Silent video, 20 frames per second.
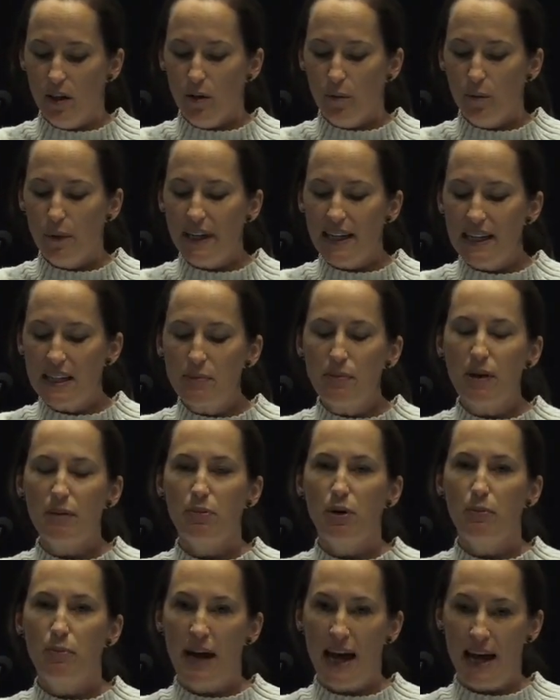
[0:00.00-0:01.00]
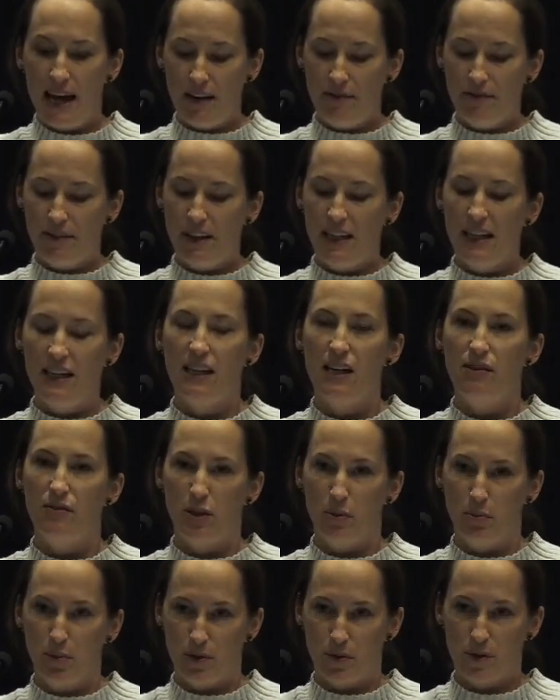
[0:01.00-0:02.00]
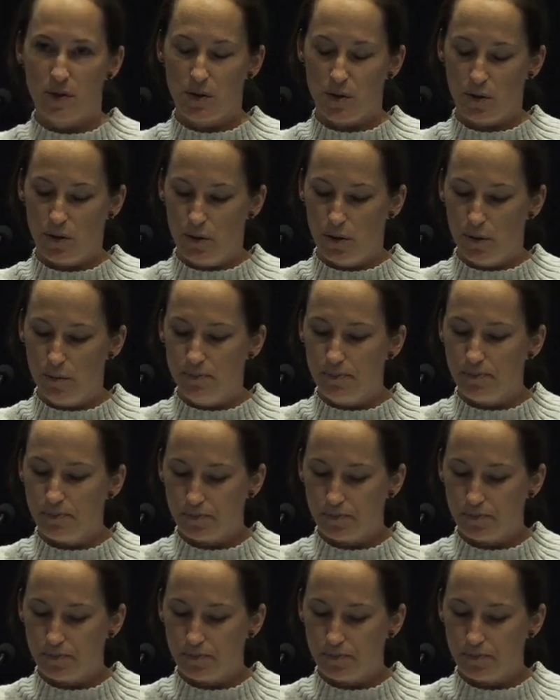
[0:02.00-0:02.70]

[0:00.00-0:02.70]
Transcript: we need to be prepared for the inevitable storm.